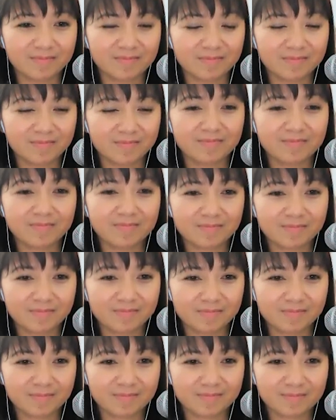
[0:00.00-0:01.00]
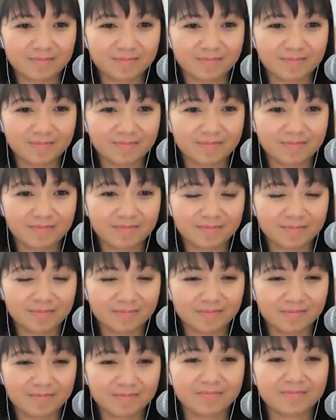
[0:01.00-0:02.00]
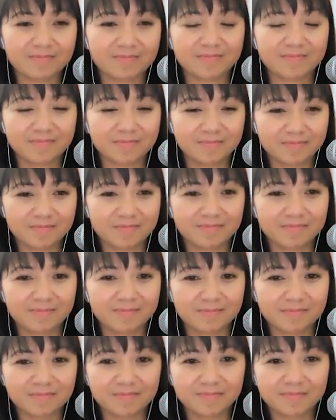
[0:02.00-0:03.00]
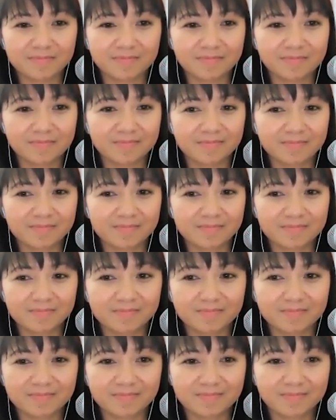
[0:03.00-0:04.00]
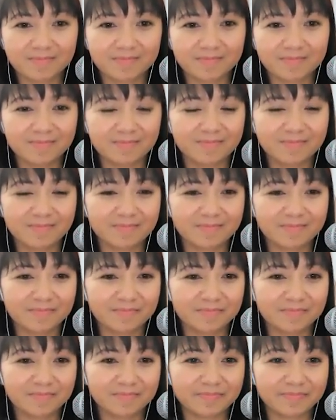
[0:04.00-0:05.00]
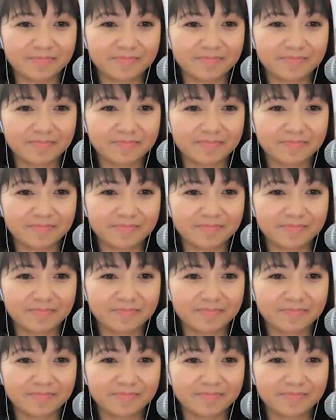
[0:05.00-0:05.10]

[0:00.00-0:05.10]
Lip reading: The person shown says nothing.